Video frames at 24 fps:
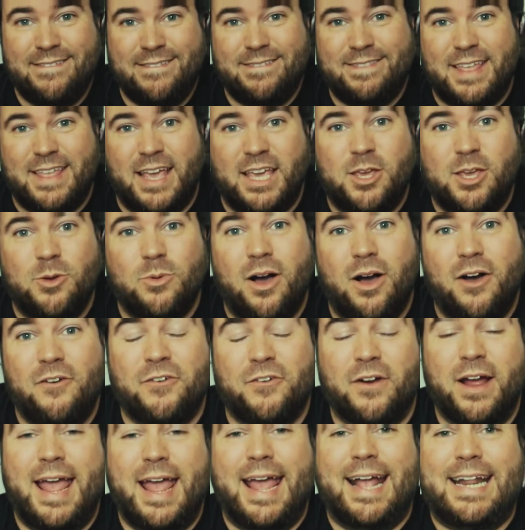Thank you all
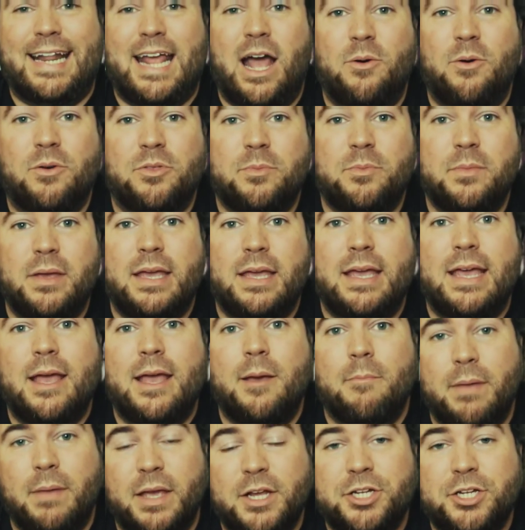for hanging out with me.
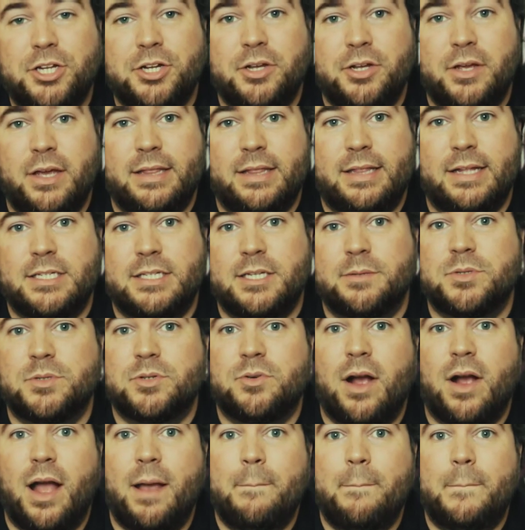Make sure you hit that
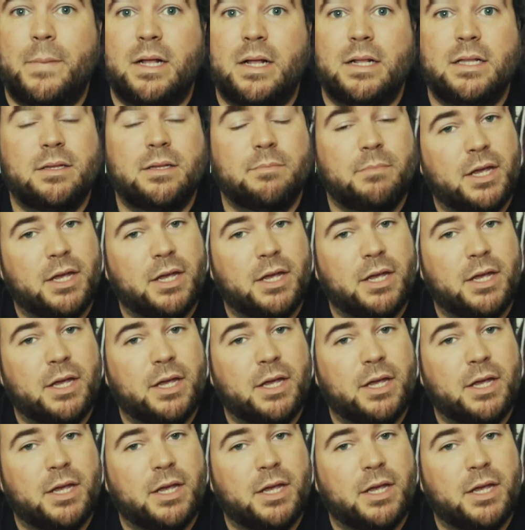subscribe button.